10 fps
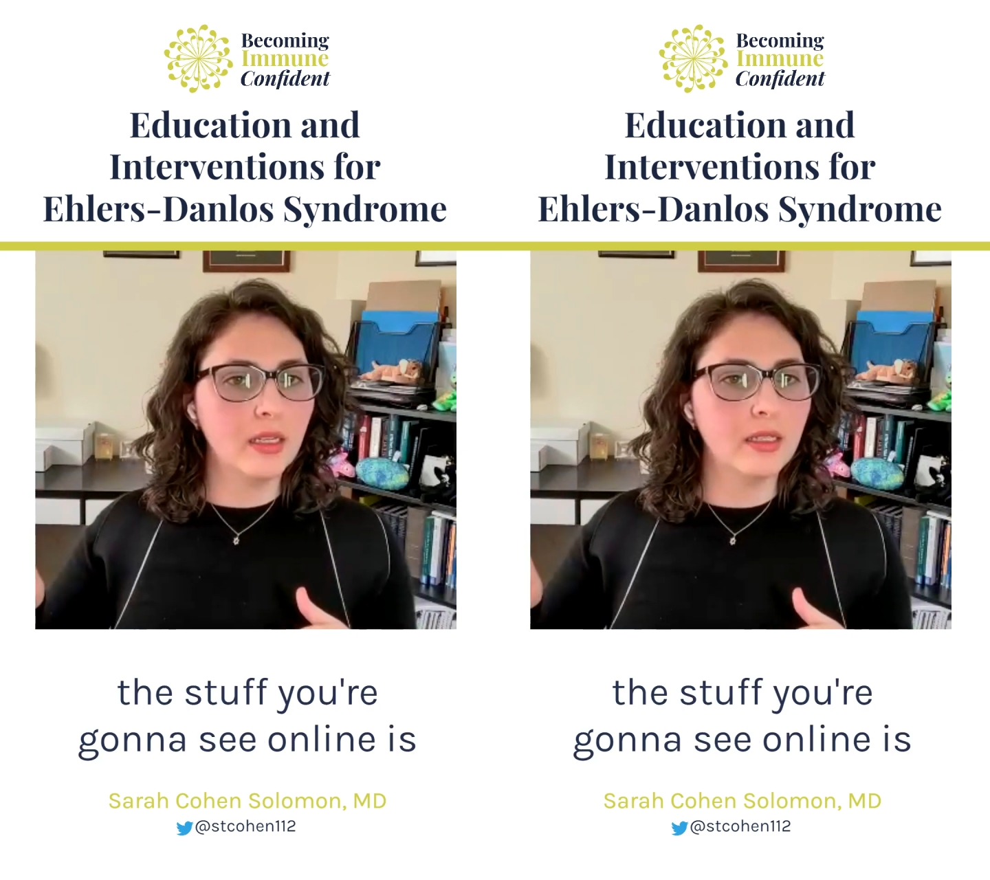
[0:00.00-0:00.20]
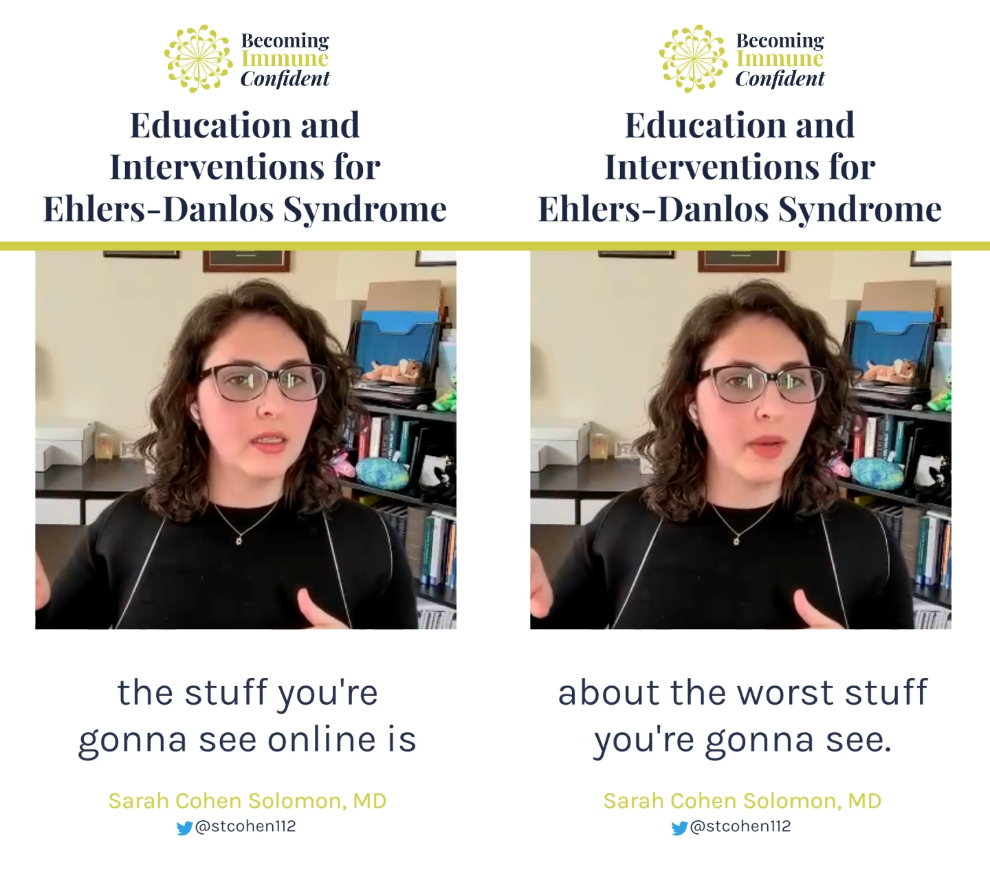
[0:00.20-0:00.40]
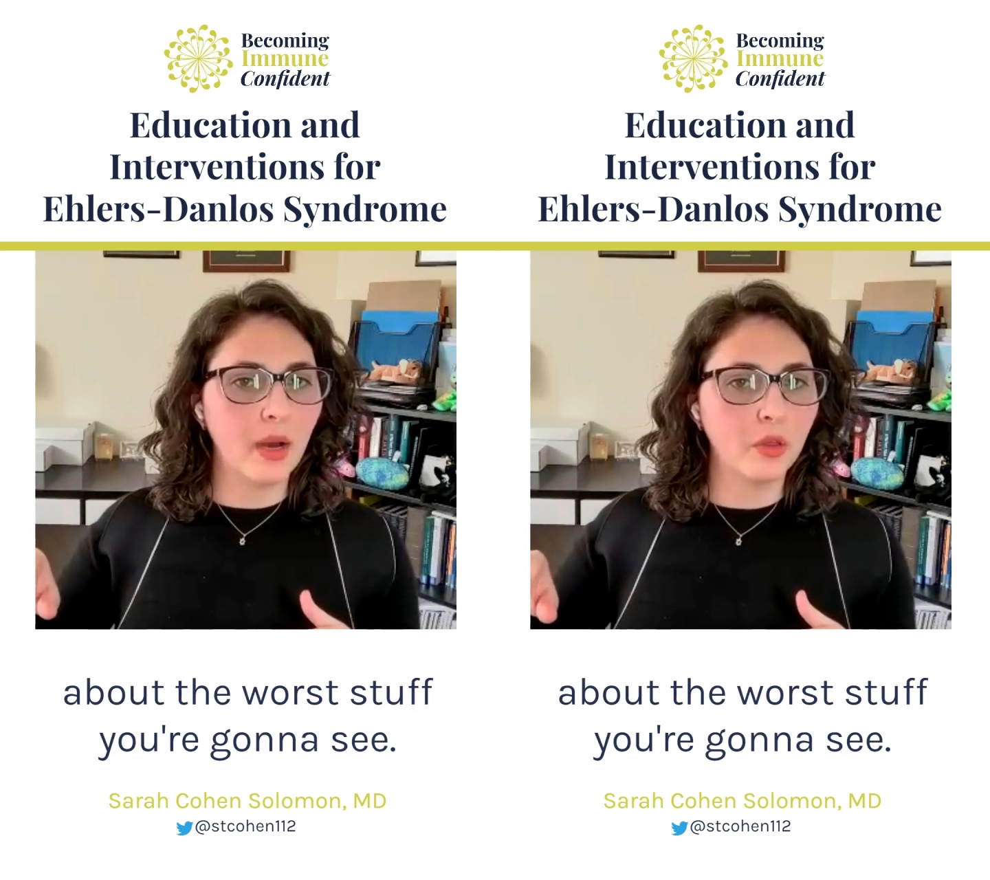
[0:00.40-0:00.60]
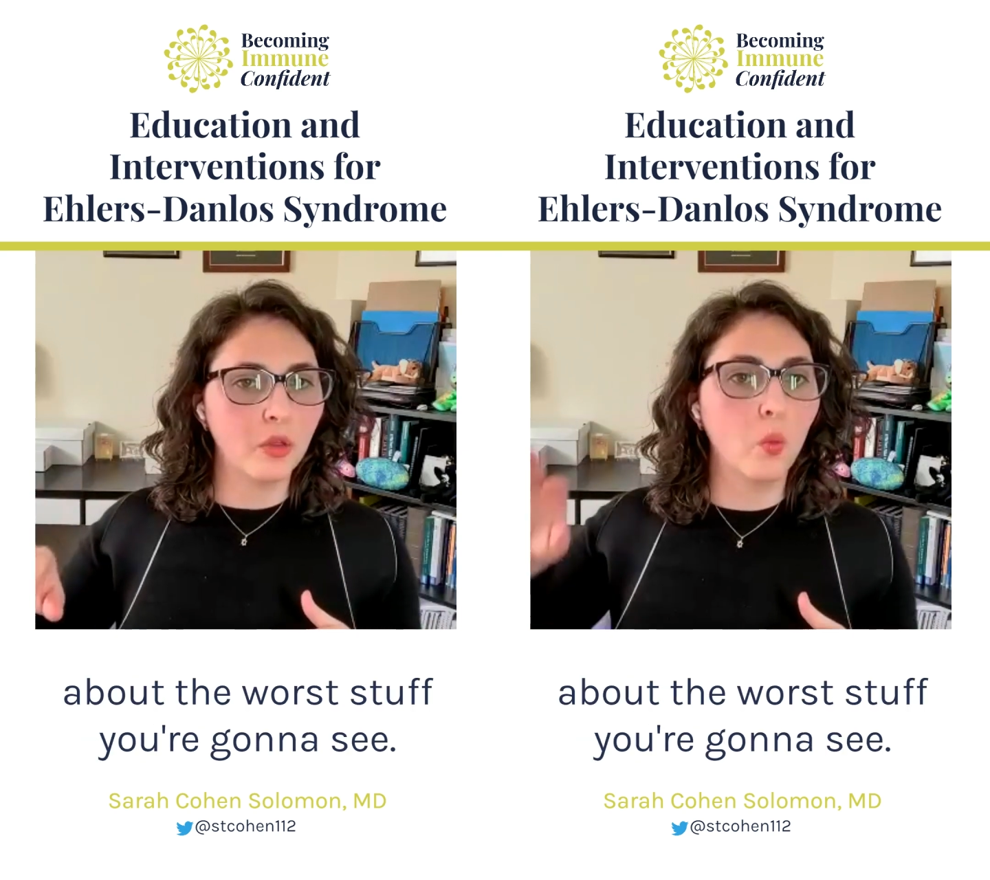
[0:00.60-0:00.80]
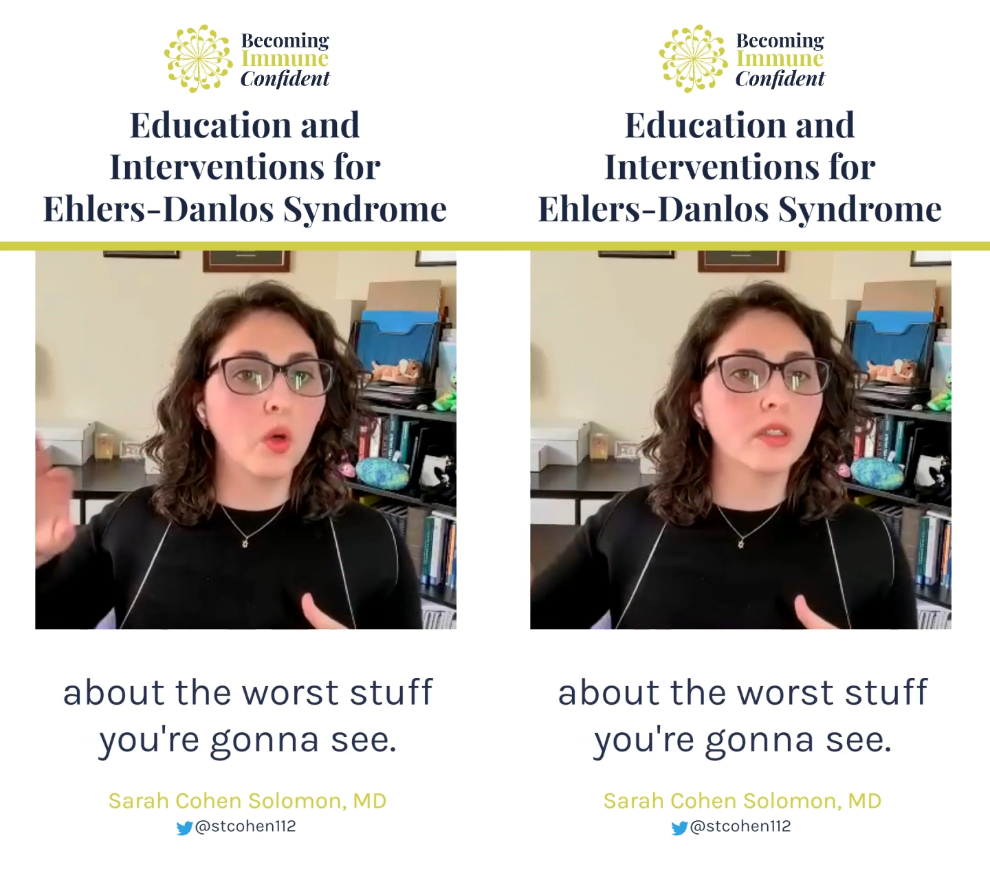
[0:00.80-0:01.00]
is about the
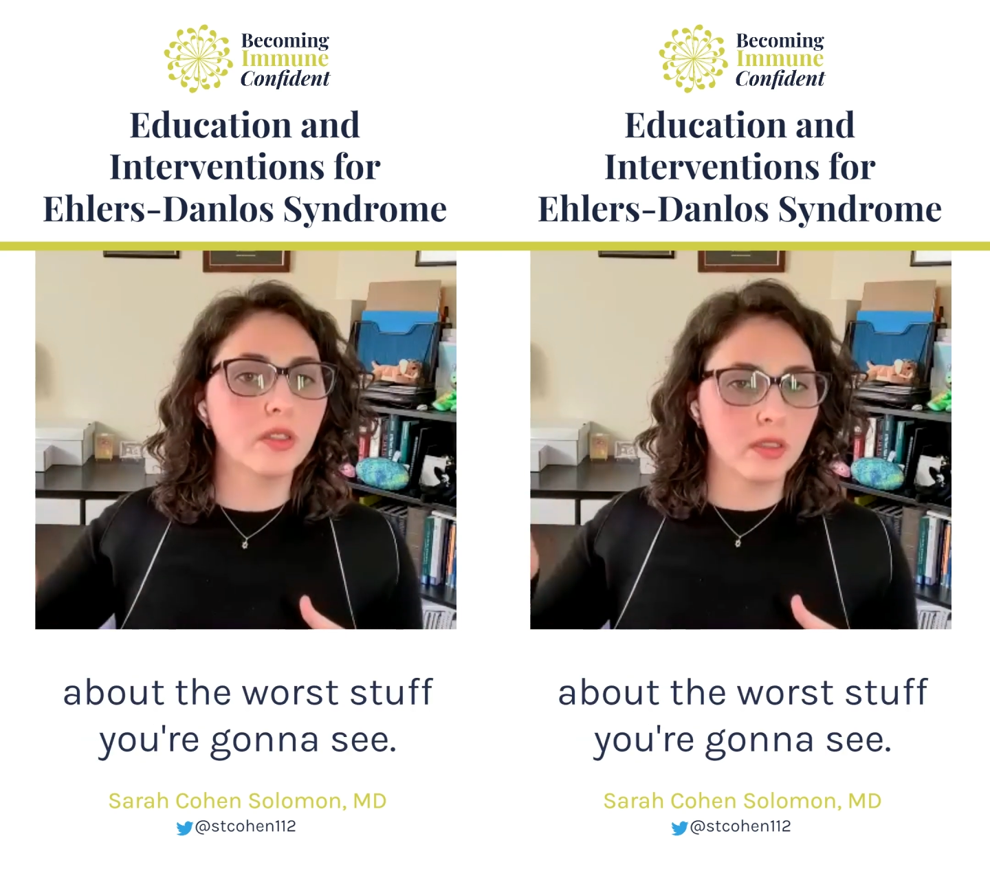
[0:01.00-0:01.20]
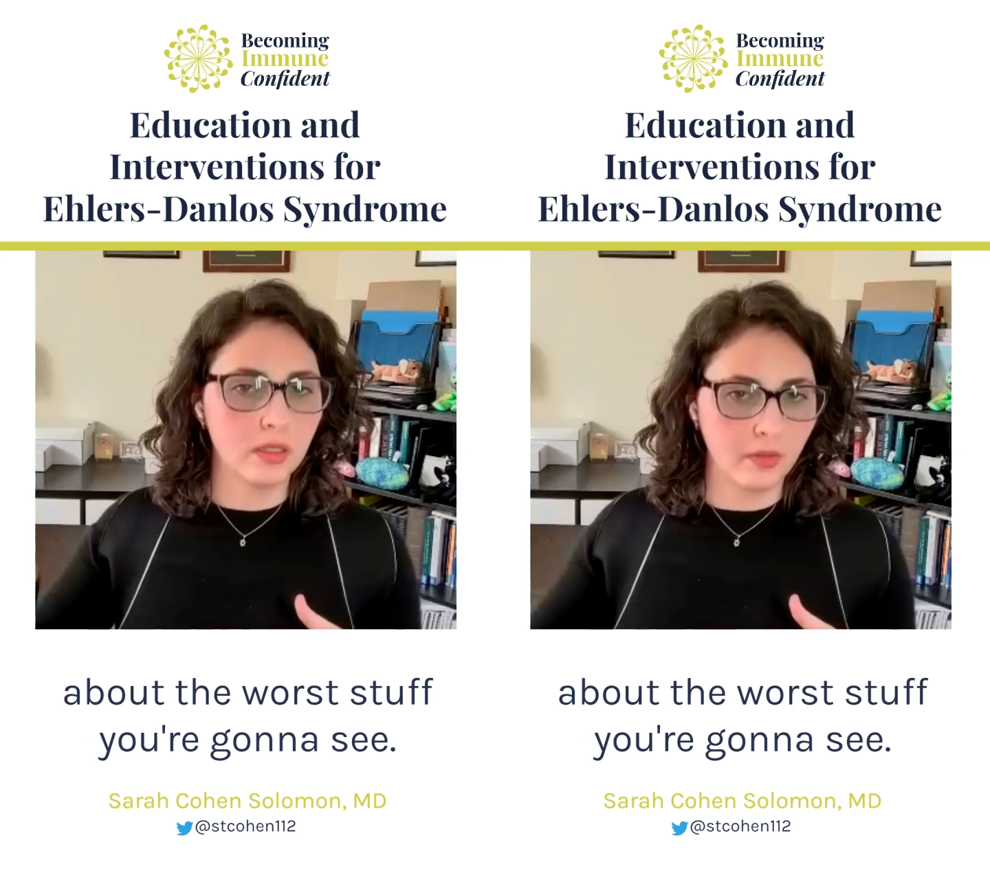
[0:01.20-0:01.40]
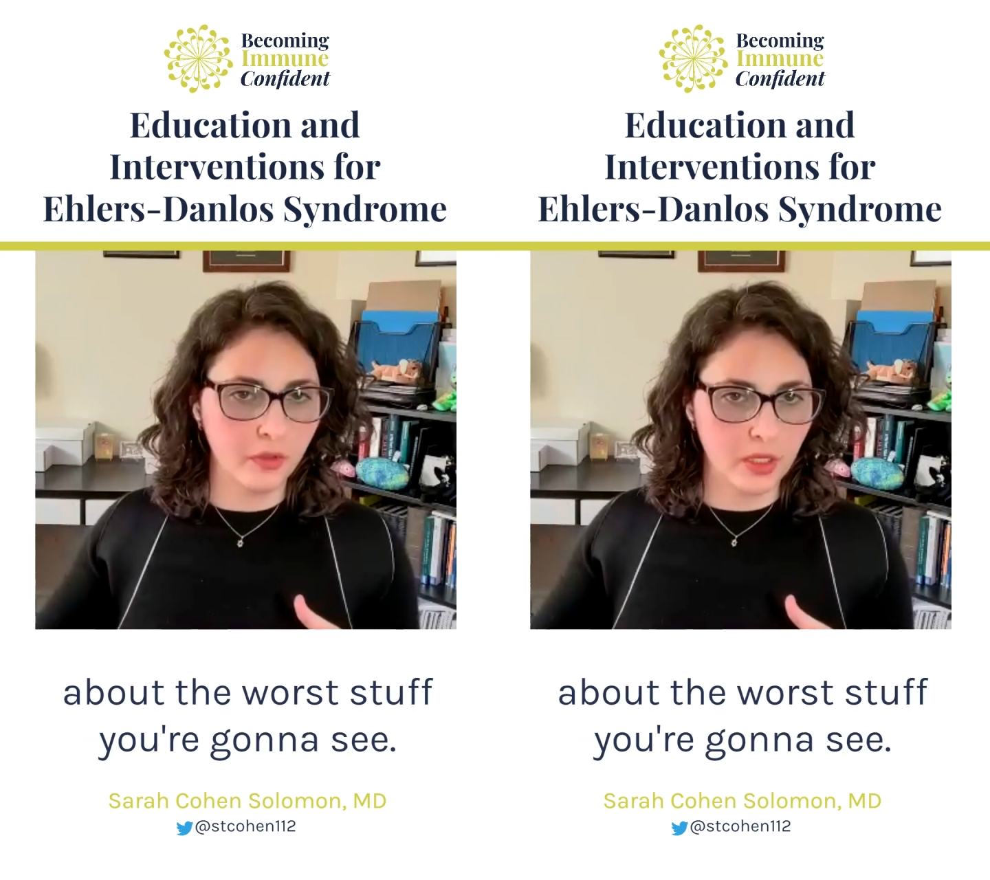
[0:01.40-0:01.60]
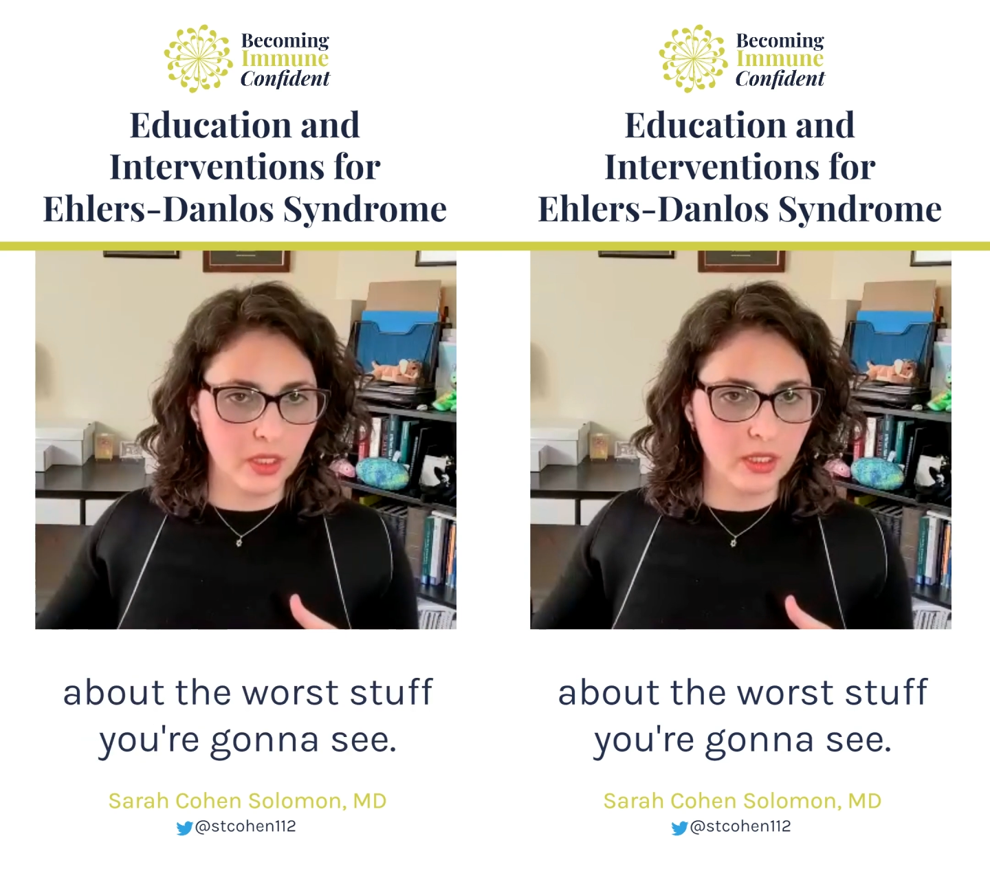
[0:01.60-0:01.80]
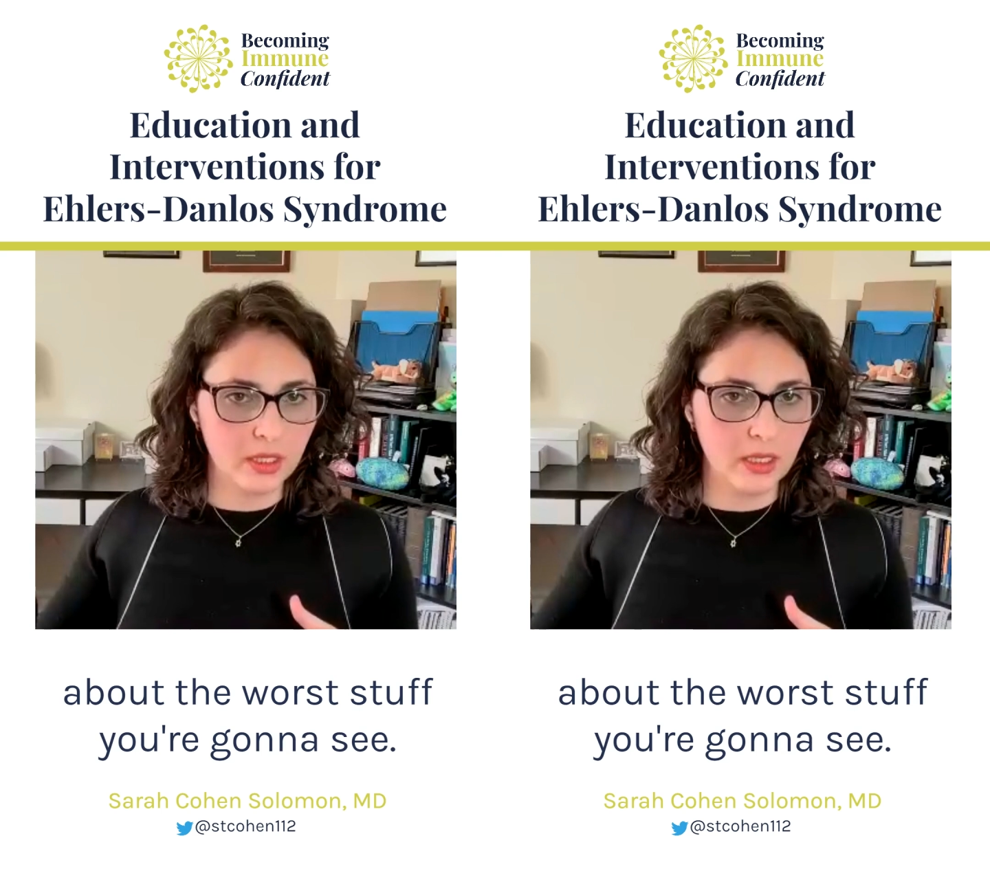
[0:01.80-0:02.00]
worst stuff you're going
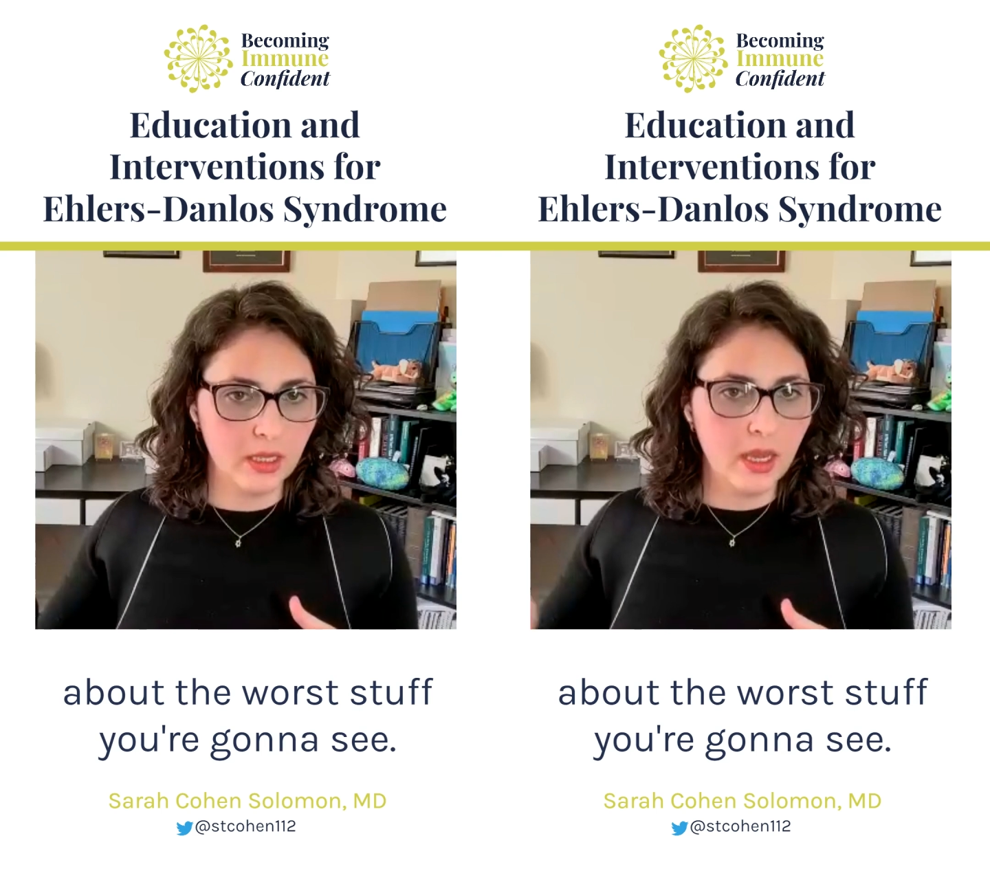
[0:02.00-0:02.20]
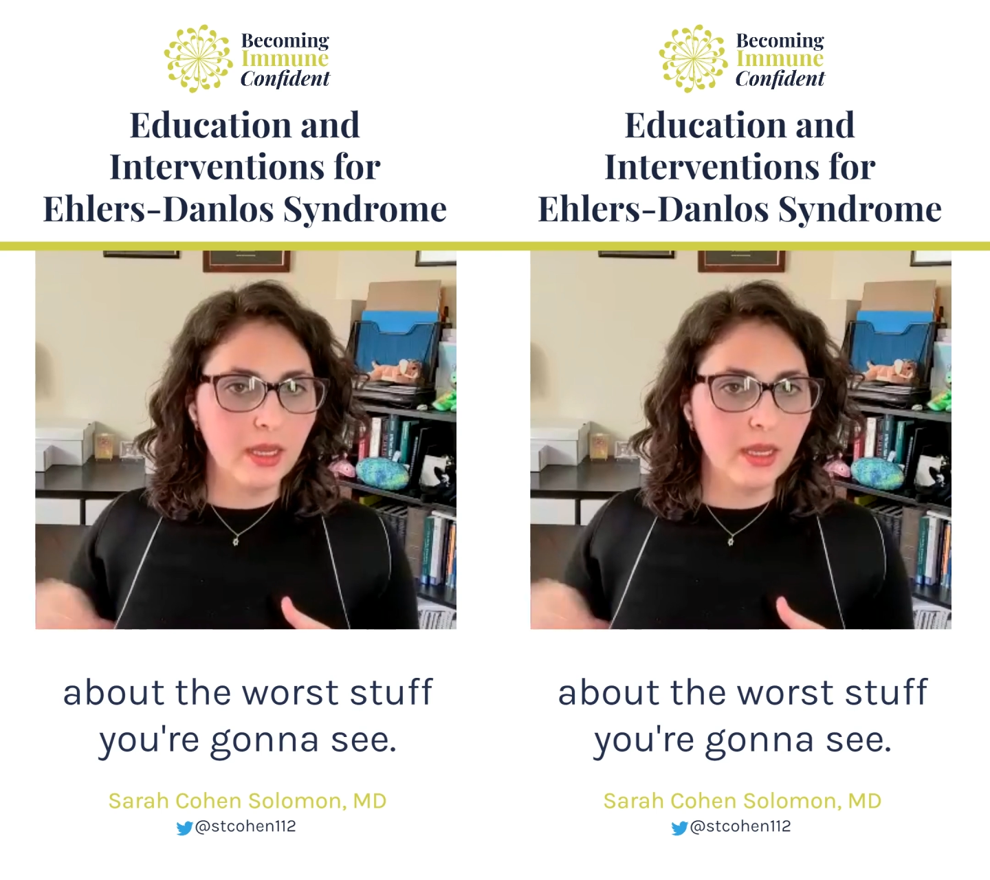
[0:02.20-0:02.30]
to see.